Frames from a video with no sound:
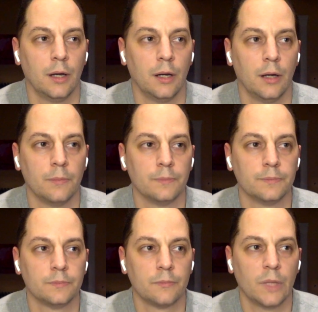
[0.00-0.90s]

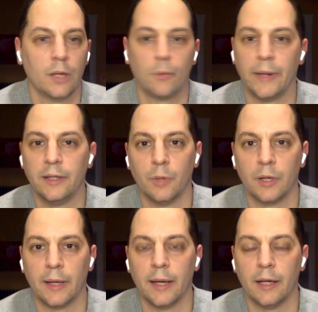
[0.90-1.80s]
I ran the
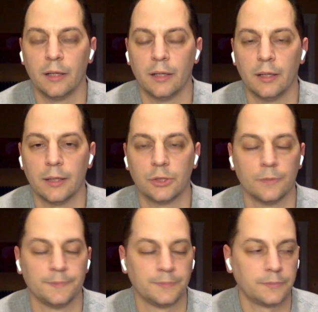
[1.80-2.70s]
book I had in the
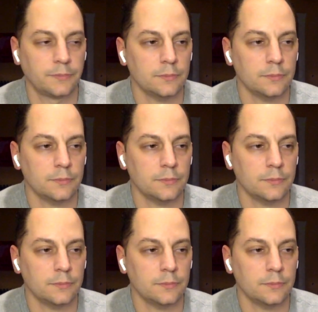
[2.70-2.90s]
collection,